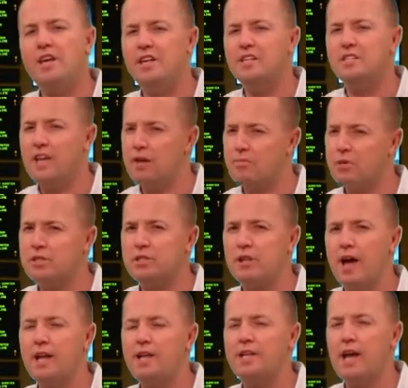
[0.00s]
it's kept this
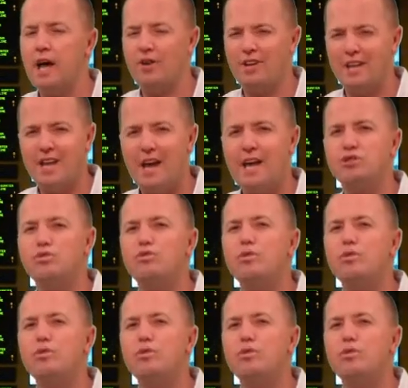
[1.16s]
line down at a nice,